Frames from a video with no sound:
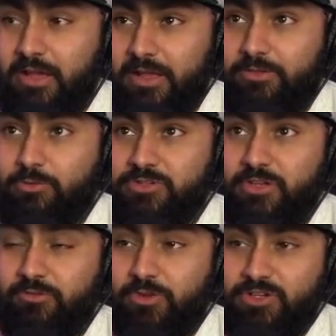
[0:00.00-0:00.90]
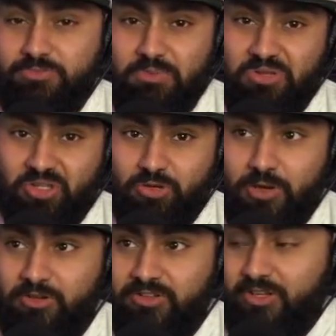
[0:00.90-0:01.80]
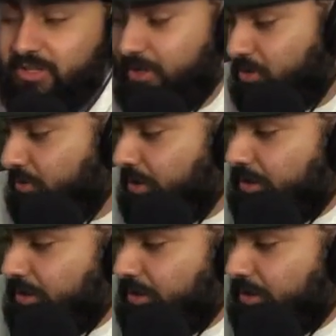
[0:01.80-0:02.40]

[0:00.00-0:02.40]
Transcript: I think we see a finish, maybe third round TKO.